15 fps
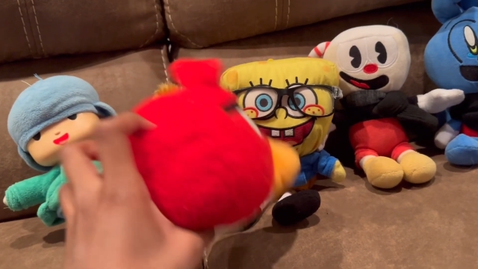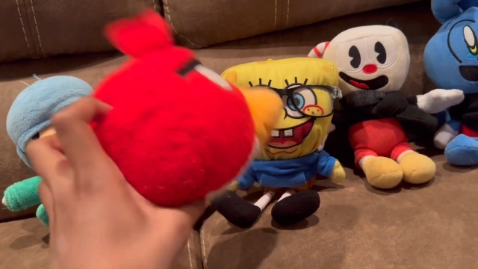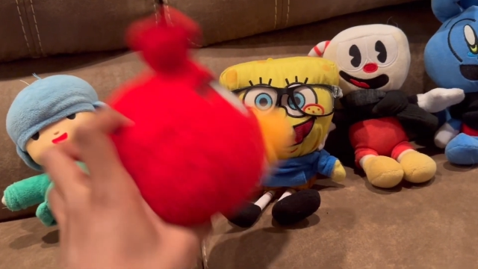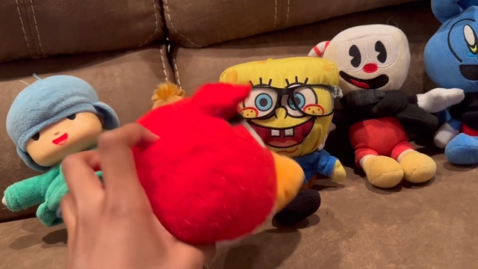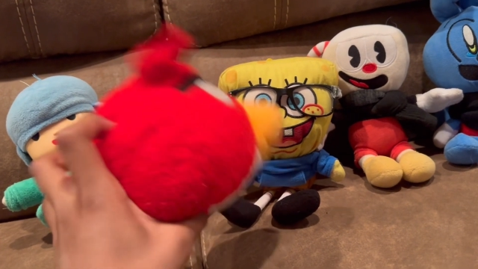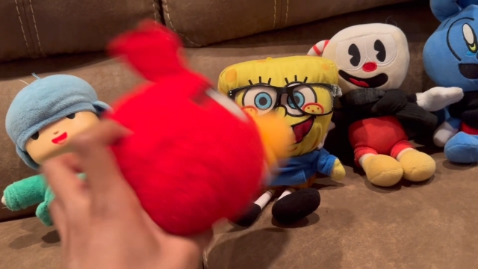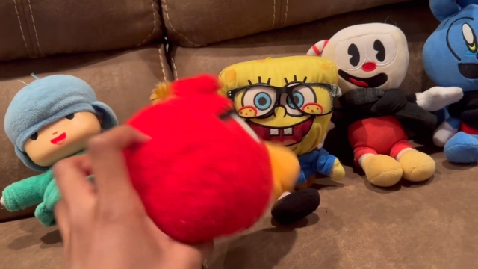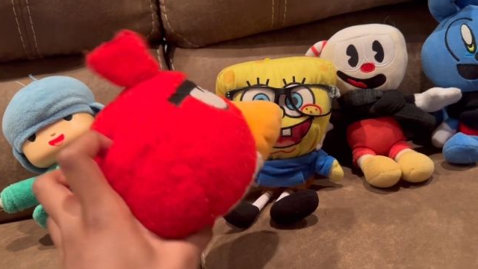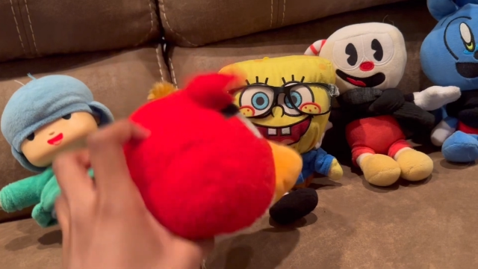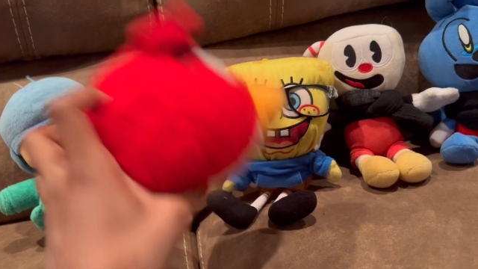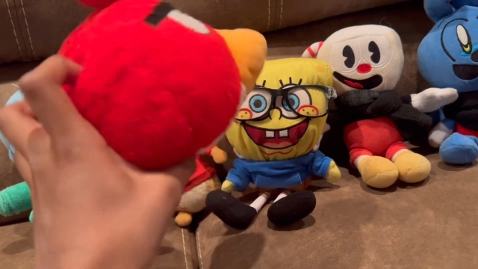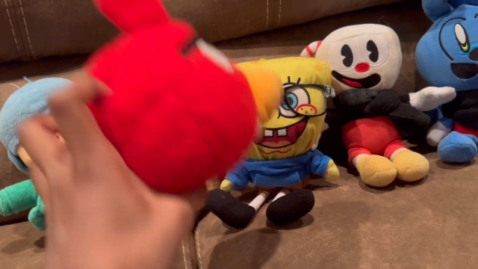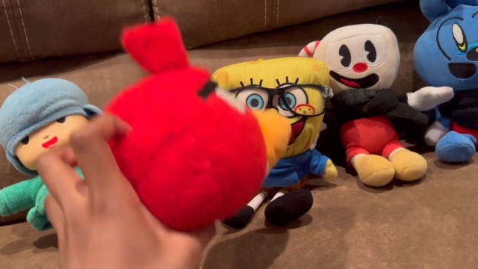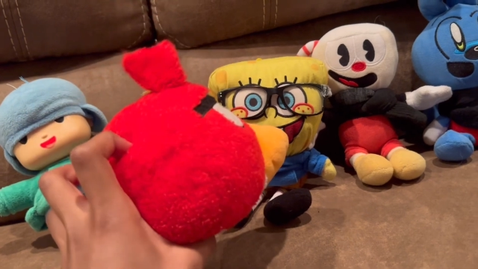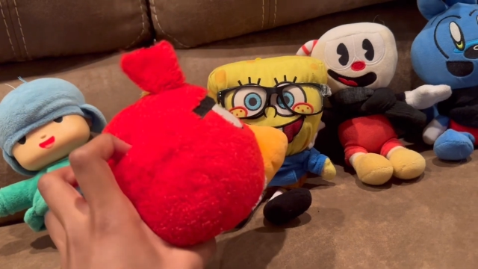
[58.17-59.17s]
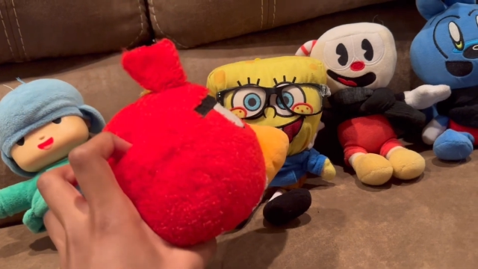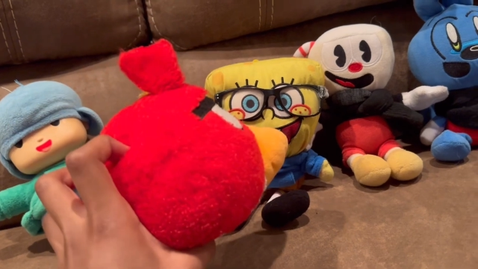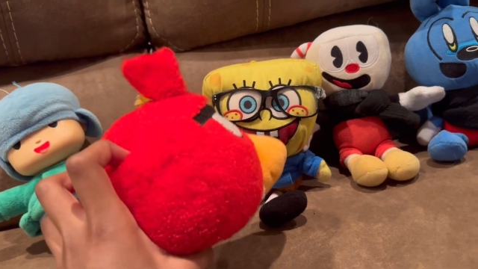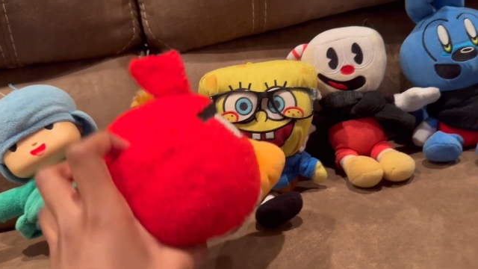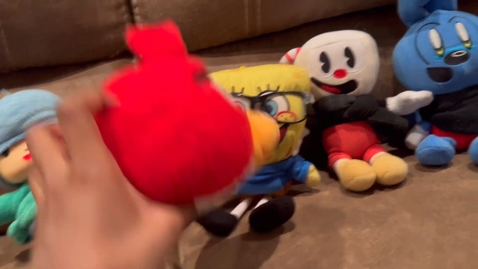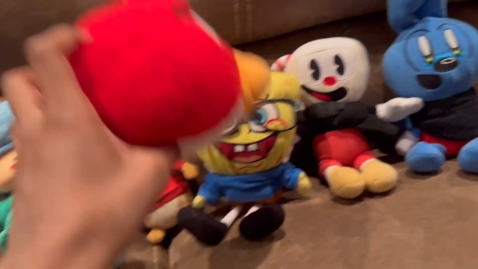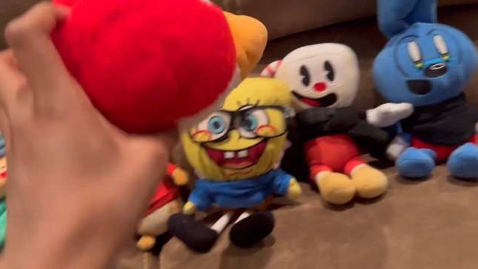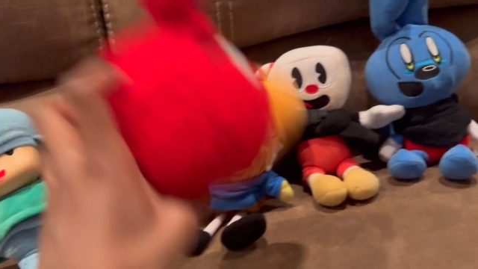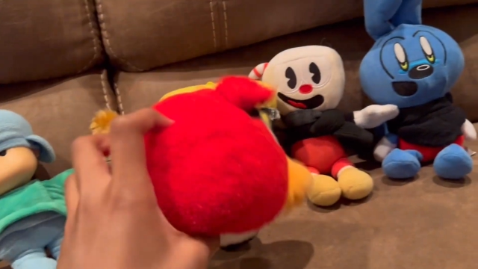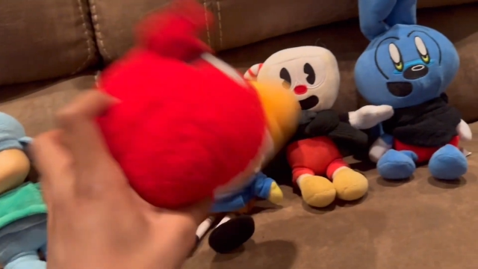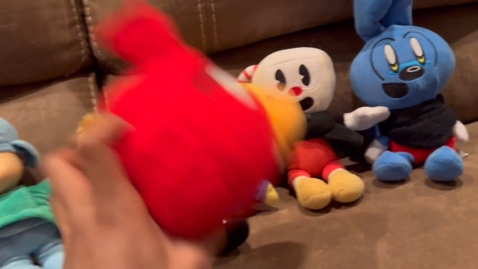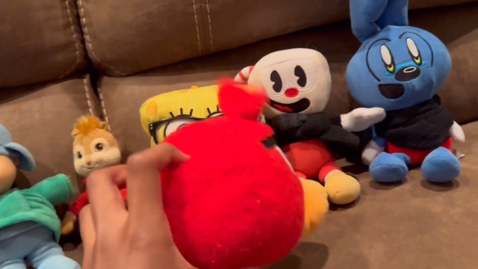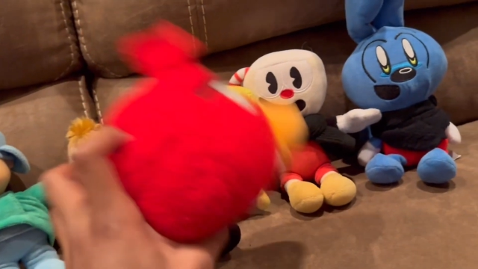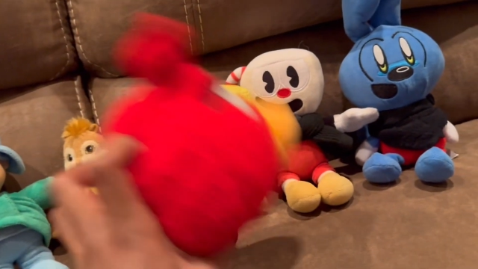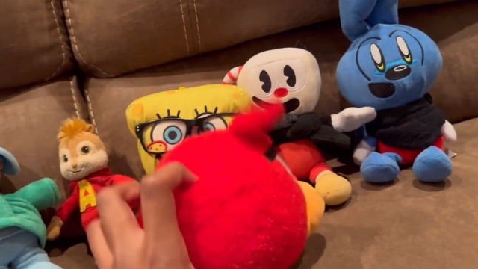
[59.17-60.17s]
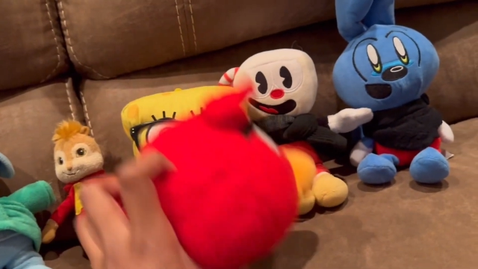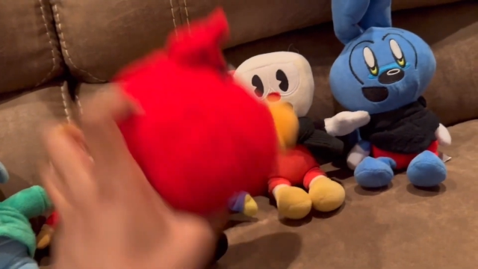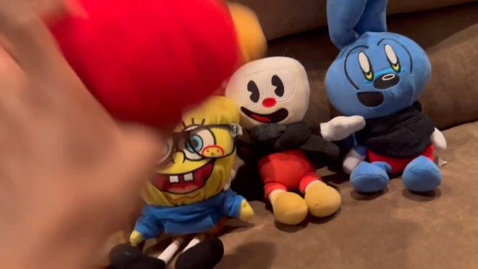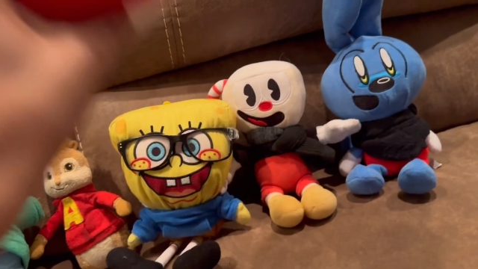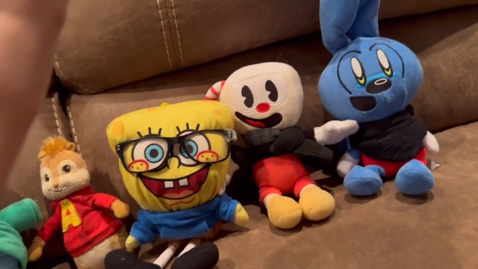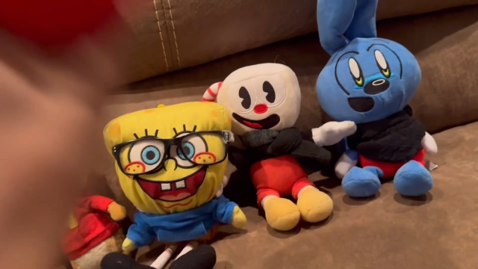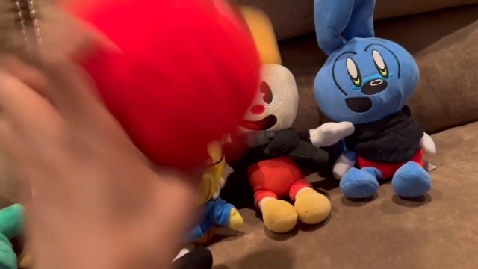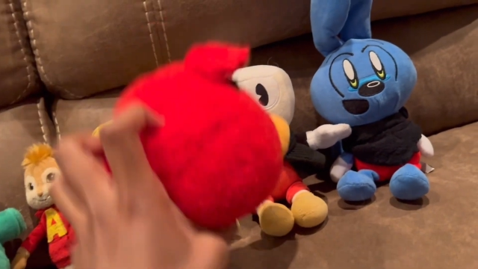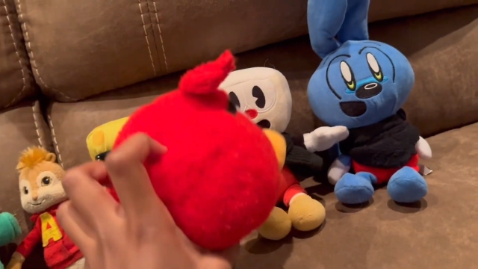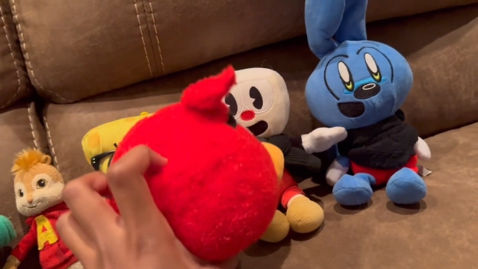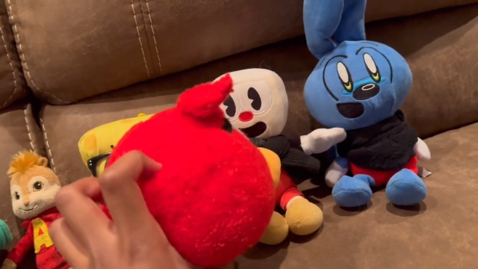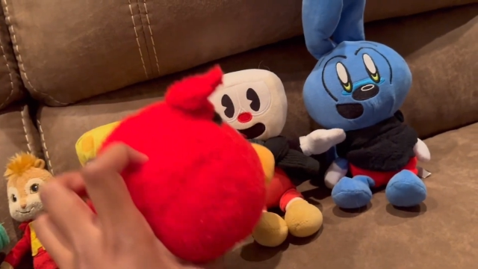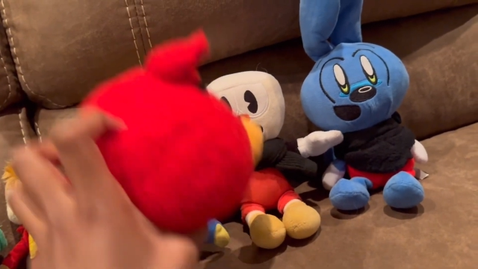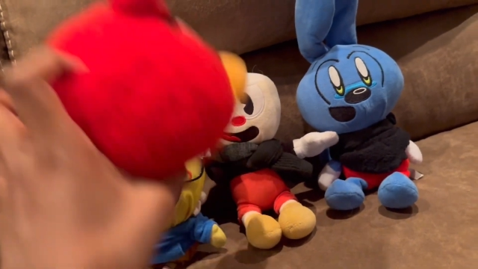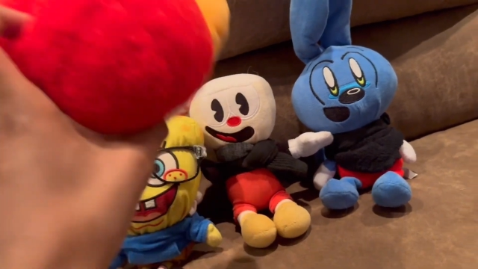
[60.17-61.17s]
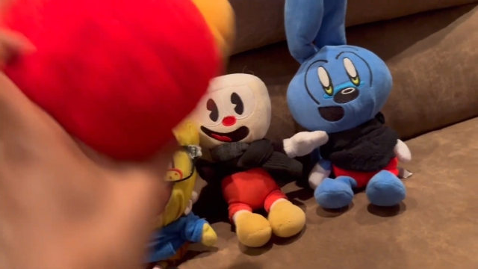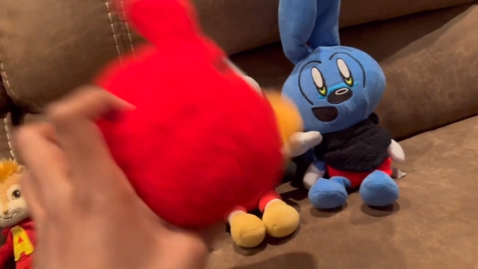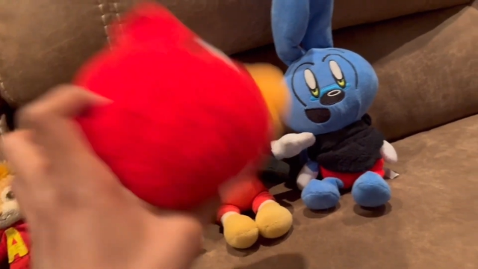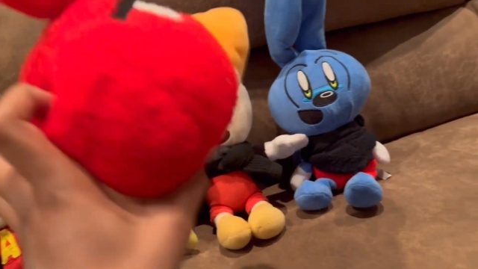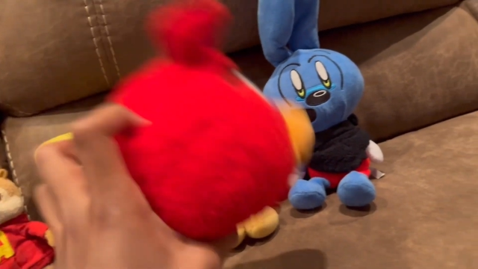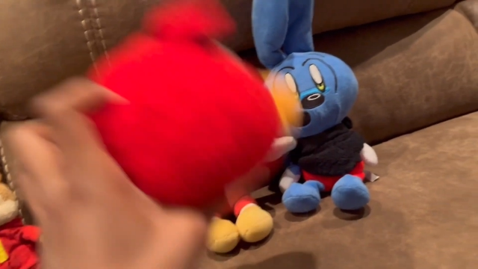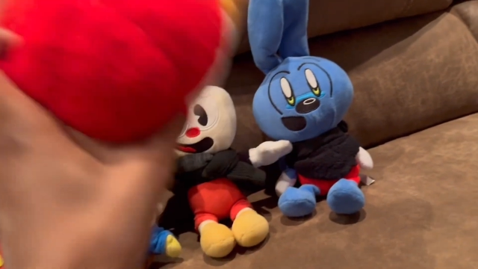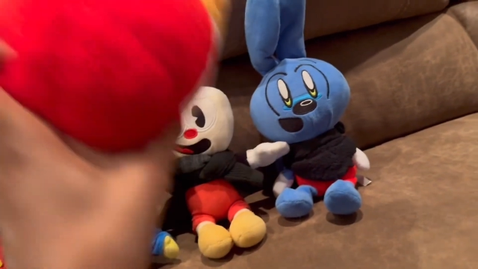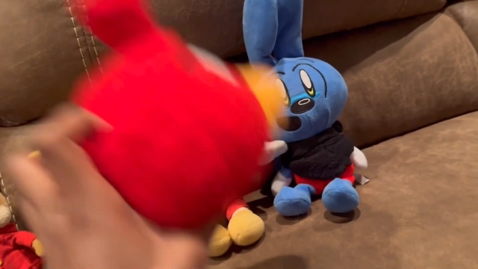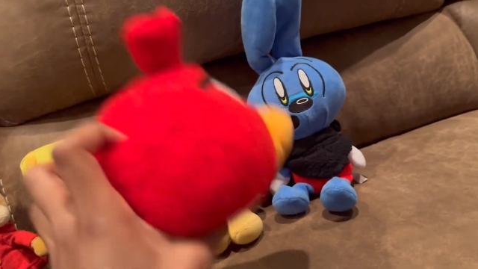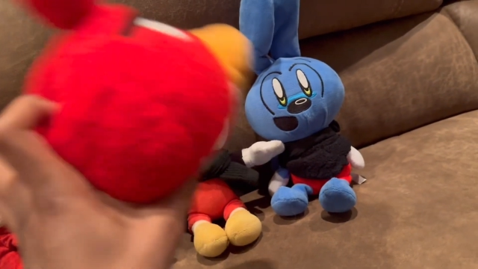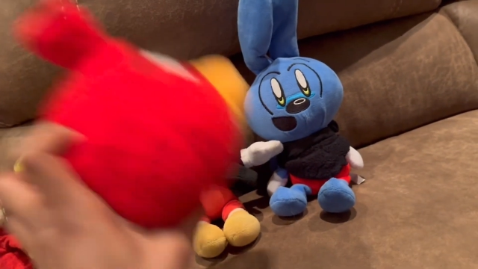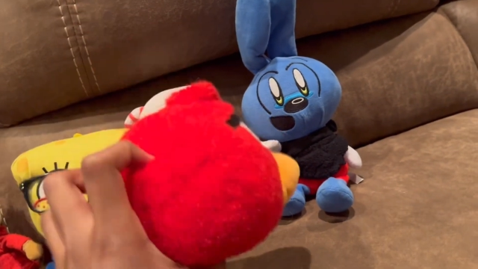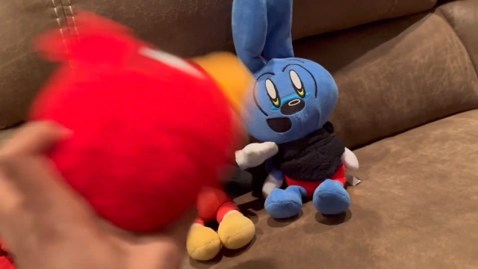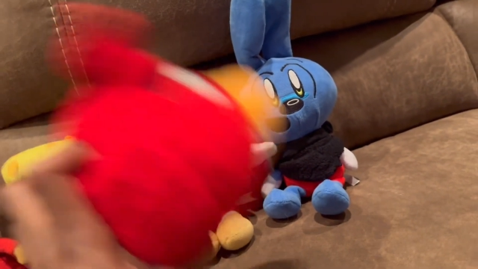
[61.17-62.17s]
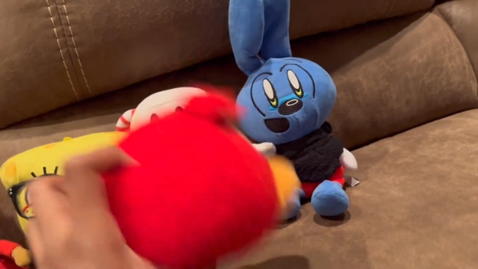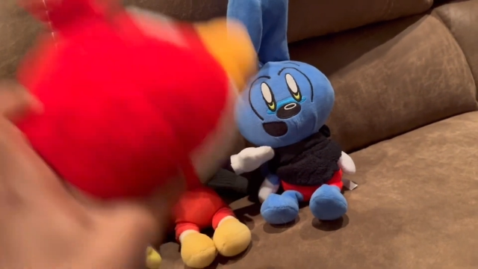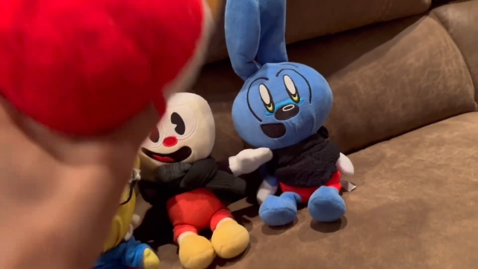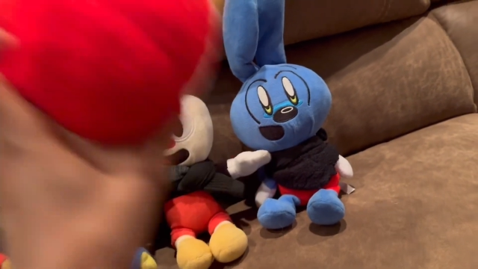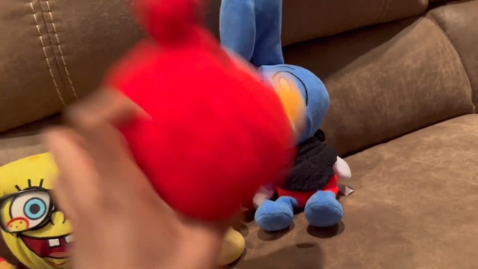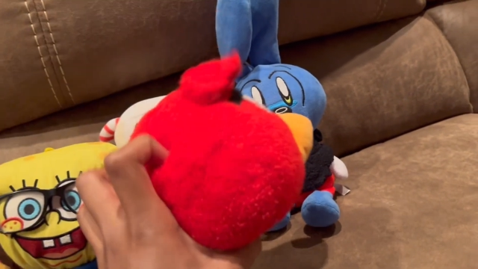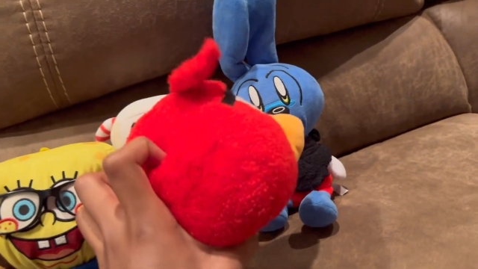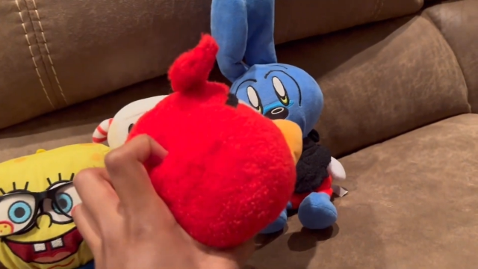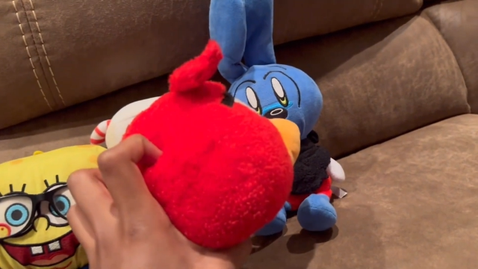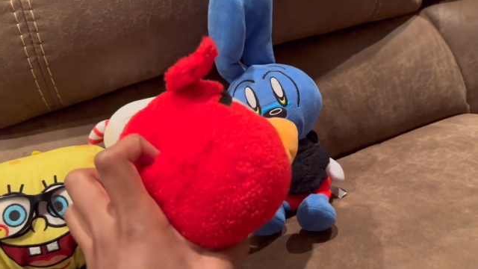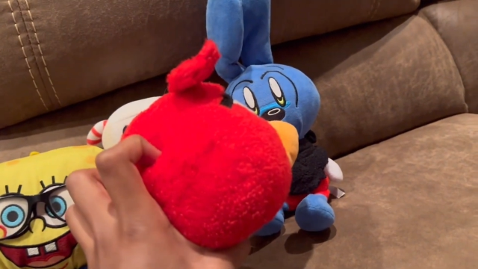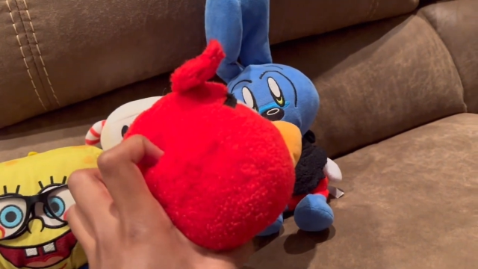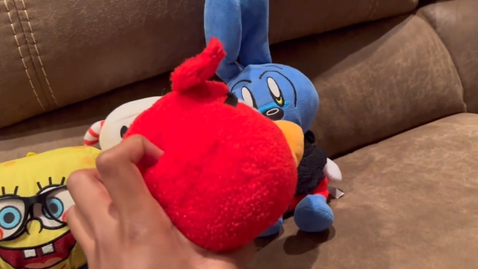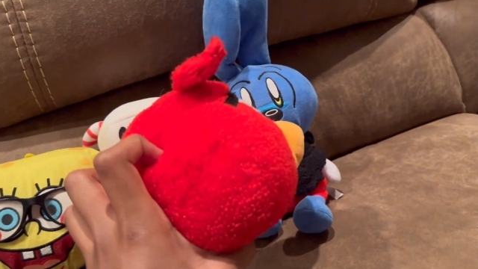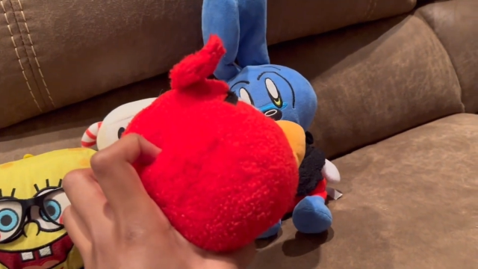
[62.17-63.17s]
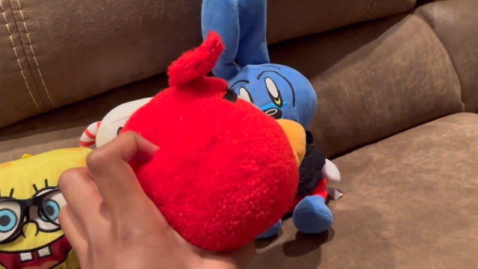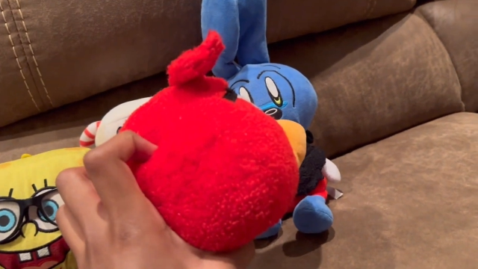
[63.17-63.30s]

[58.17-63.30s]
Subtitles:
(no speaker visible)